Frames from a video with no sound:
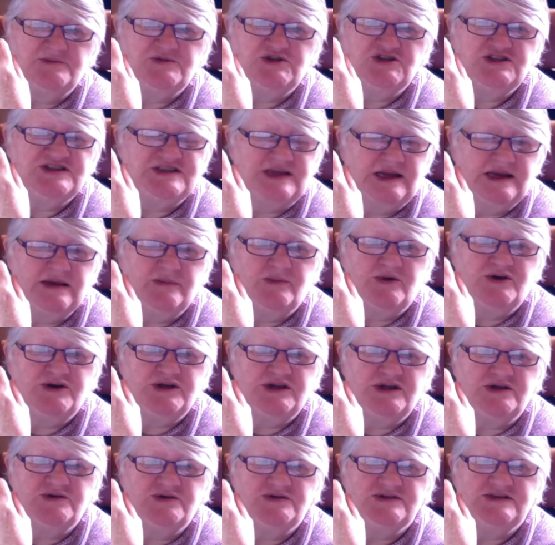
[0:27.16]
just anybody
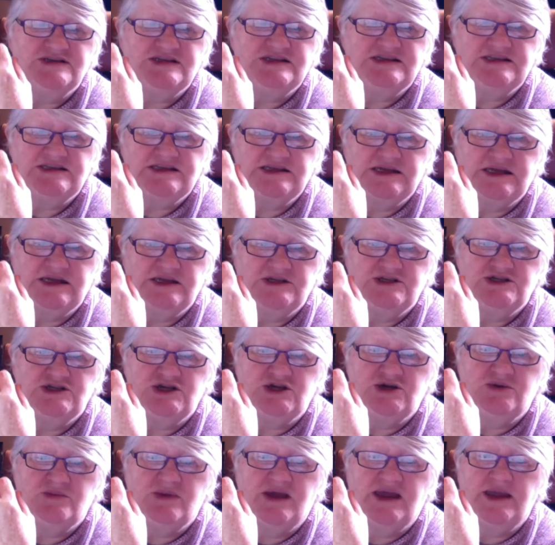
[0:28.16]
who's listening
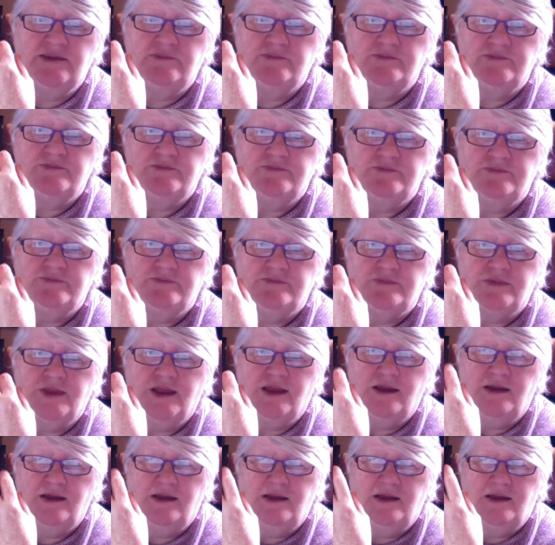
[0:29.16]
to me.
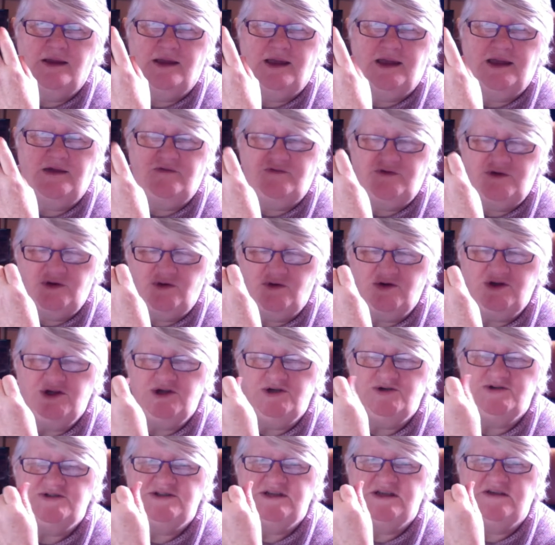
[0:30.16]
If you're
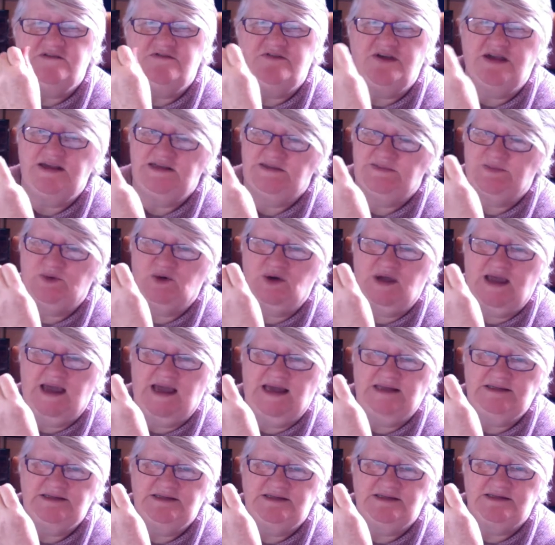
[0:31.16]
using Facebook
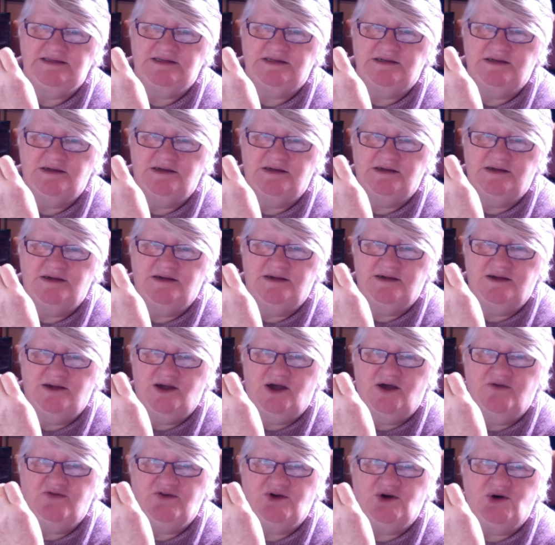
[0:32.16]
ads,
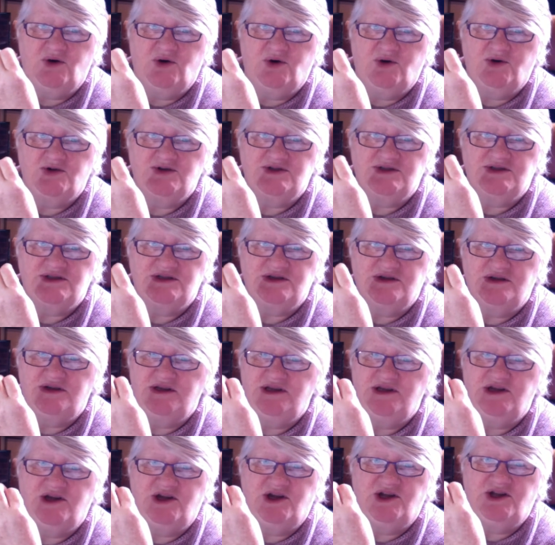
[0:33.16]
of course,
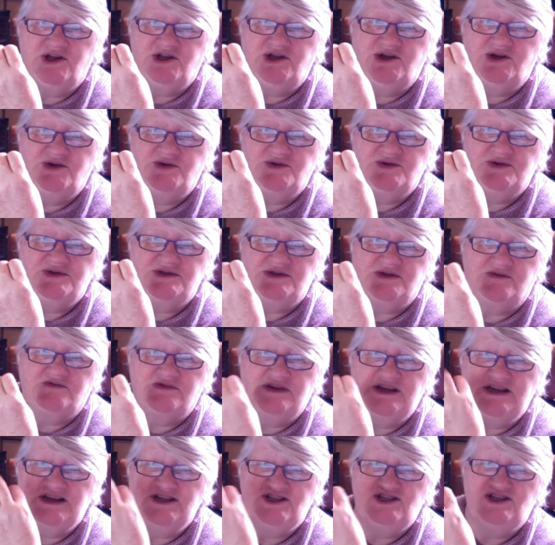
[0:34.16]
you can use the
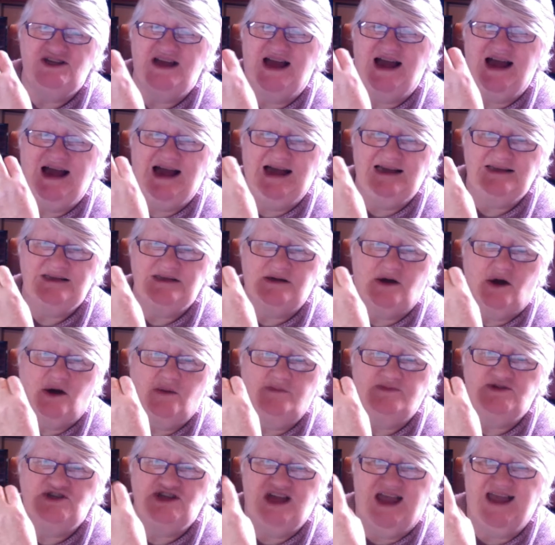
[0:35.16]
reach ad
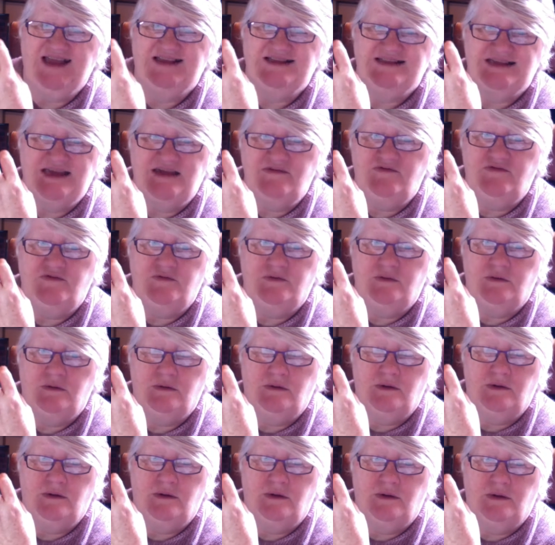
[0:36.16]
objective.
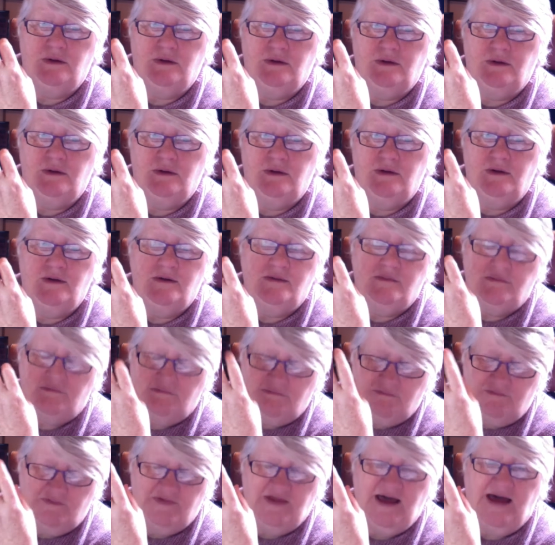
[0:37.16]

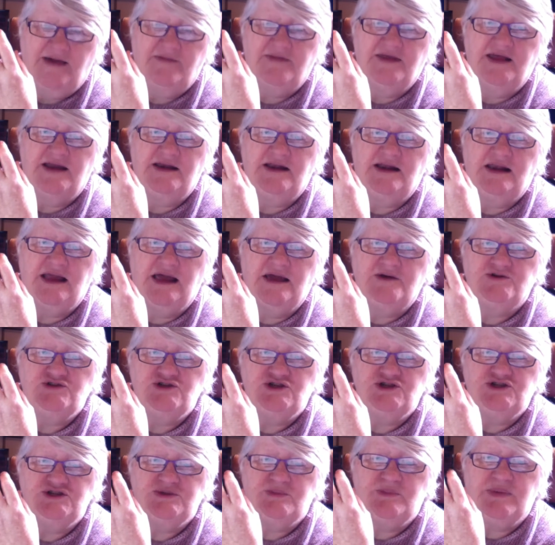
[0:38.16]
That then allows
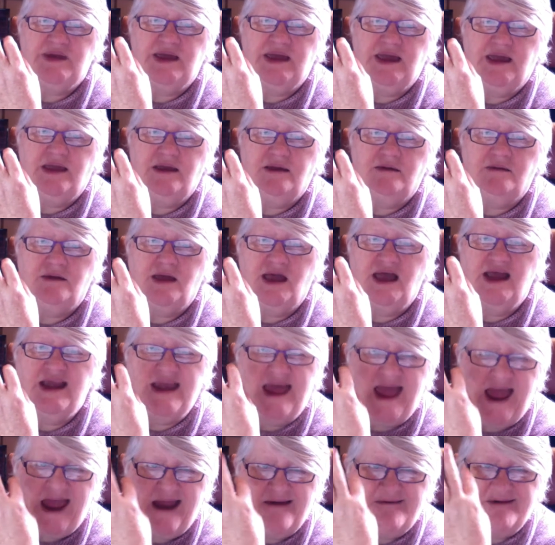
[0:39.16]
you to pick an
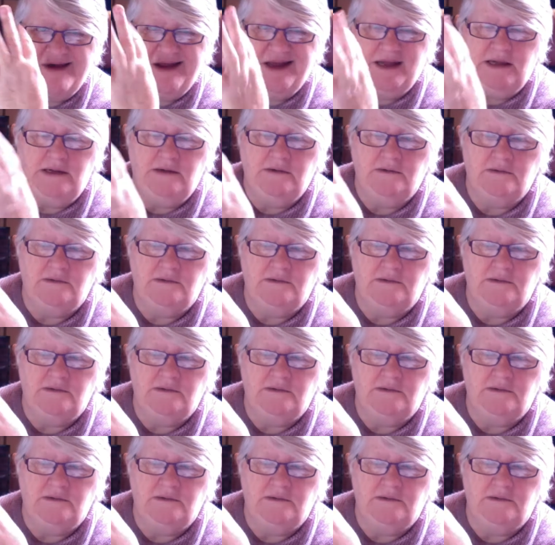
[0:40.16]
area,